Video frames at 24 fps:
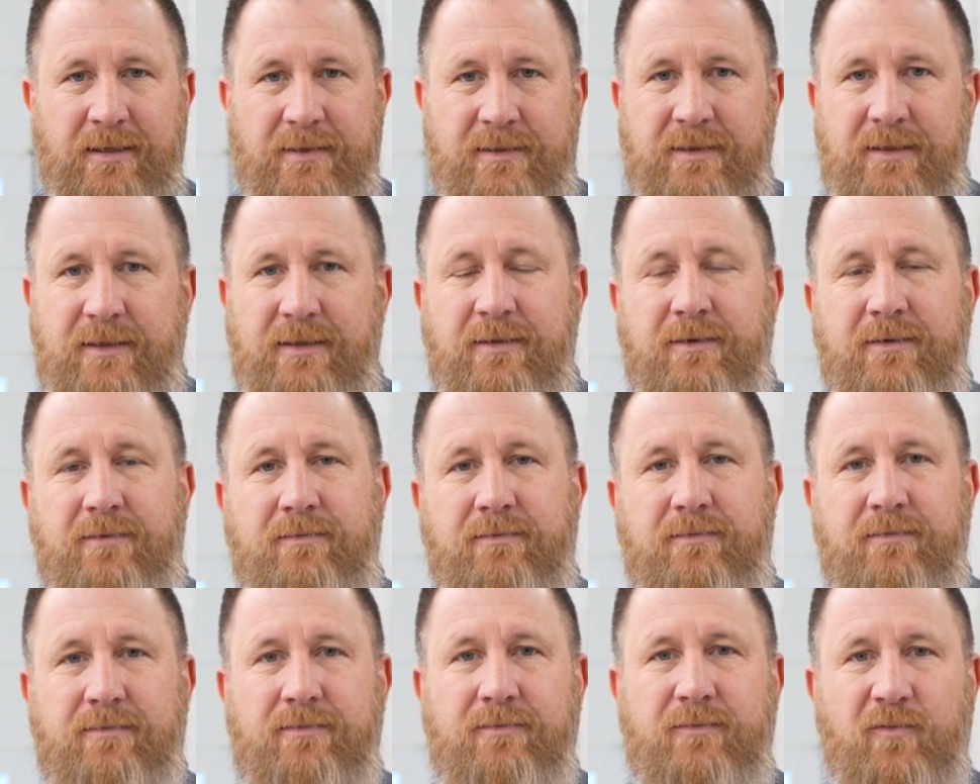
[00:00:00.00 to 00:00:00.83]
to
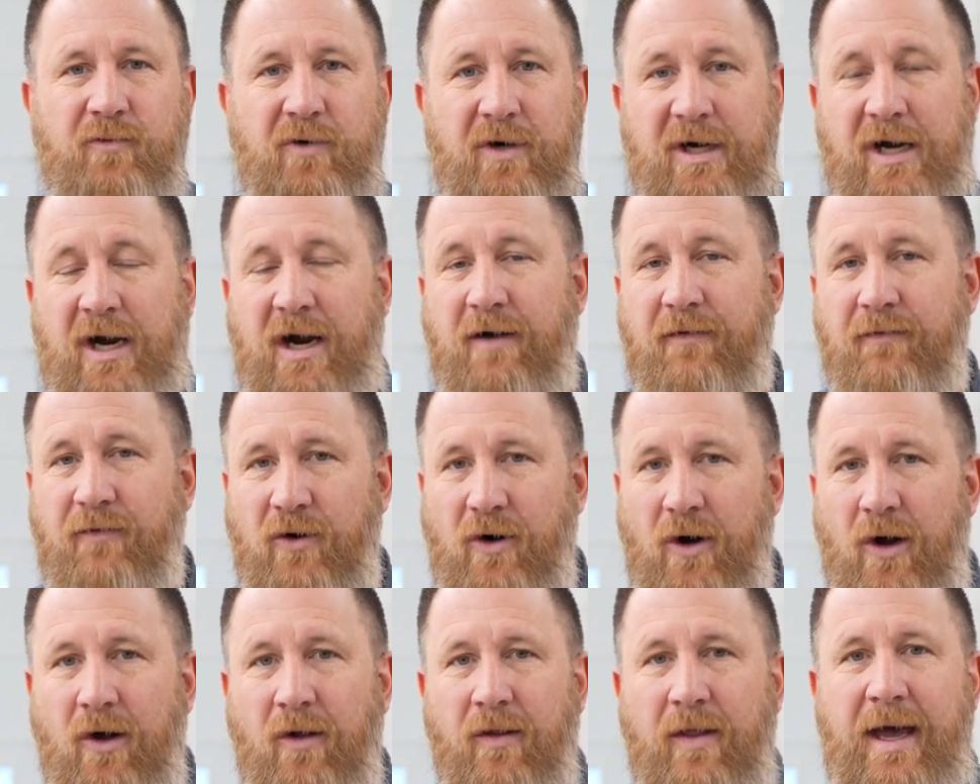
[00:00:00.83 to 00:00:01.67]

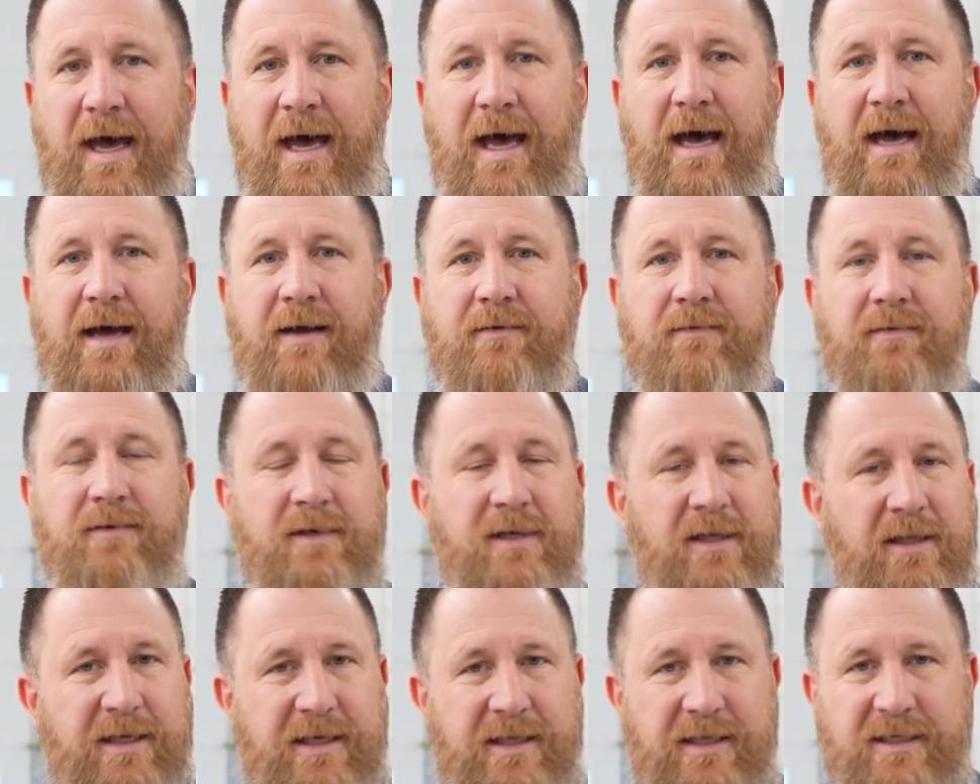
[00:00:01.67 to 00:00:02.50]
recover all that and
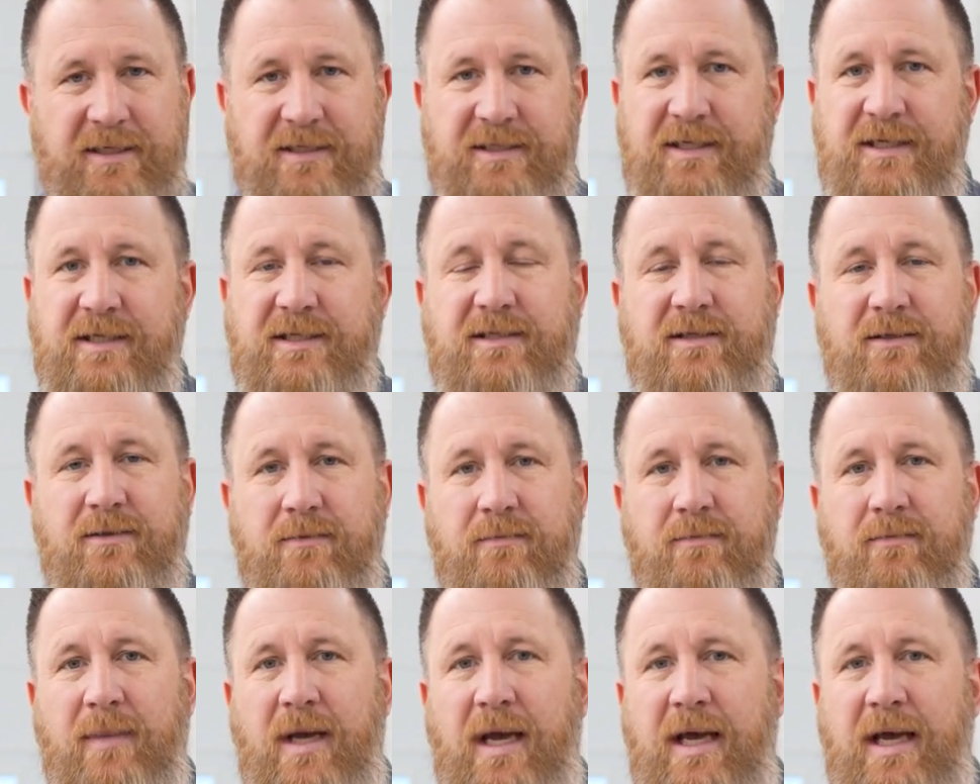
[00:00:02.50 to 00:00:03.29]
clean the system.